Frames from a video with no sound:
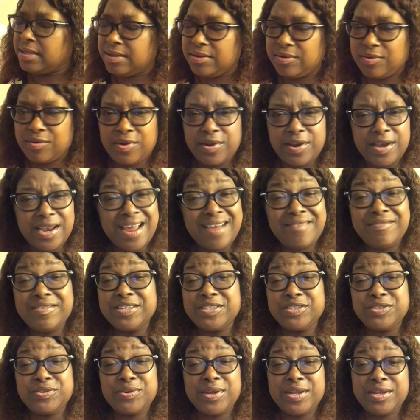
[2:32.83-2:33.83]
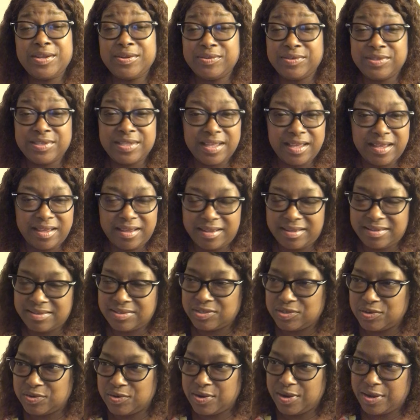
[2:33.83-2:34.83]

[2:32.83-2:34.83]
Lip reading: and I've enjoyed those things,